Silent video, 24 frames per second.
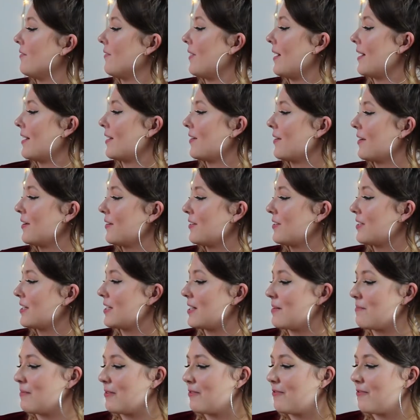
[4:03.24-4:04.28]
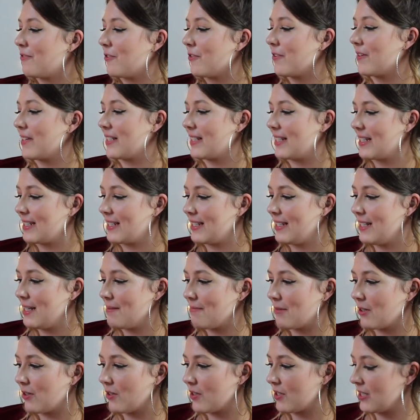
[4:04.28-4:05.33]
Right, going on to number four, it says
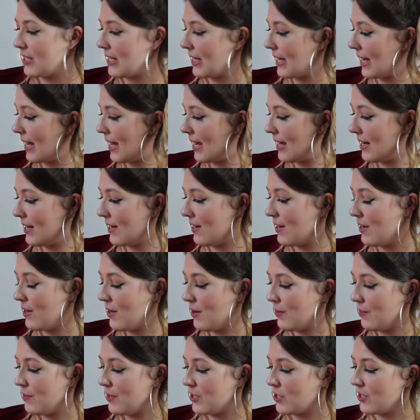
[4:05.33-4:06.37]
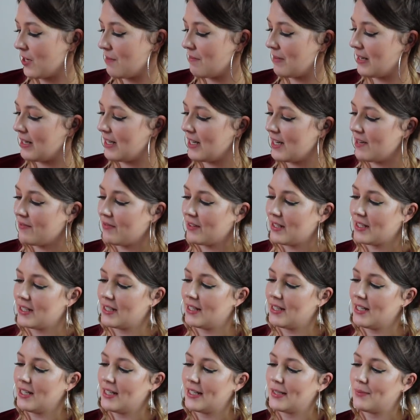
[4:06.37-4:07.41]
lip gloss again, which I believe is
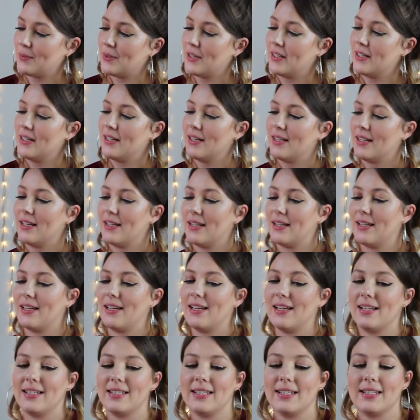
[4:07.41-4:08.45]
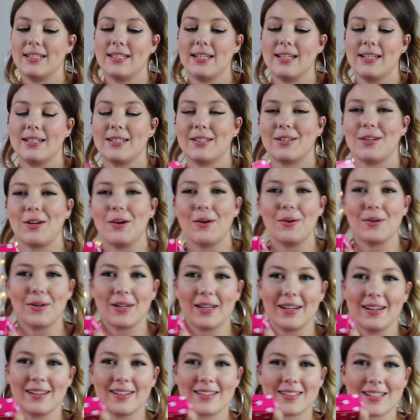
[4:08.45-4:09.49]
this one, as it says
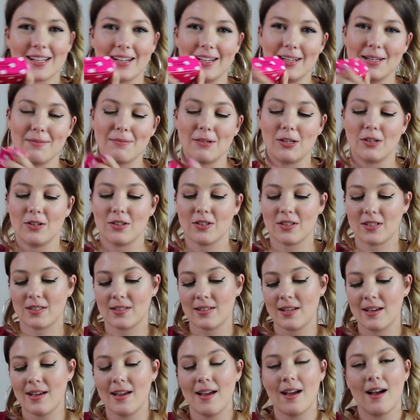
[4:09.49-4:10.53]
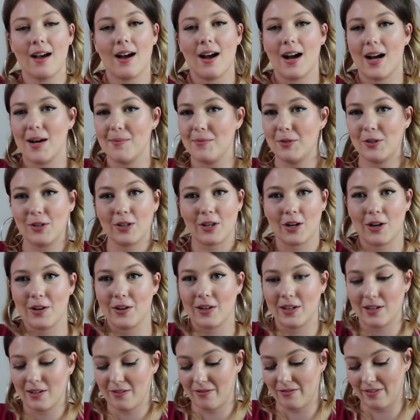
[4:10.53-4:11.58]
coconut lip gloss. I'm not a
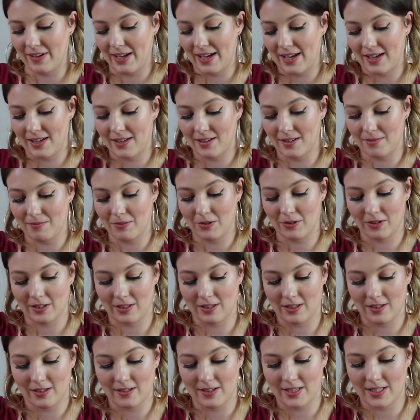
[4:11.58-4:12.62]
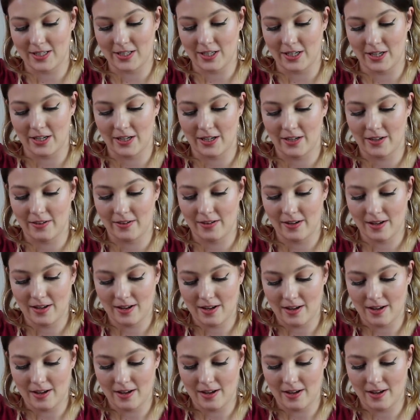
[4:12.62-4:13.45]
coconut fan, I'm not gonna lie to you.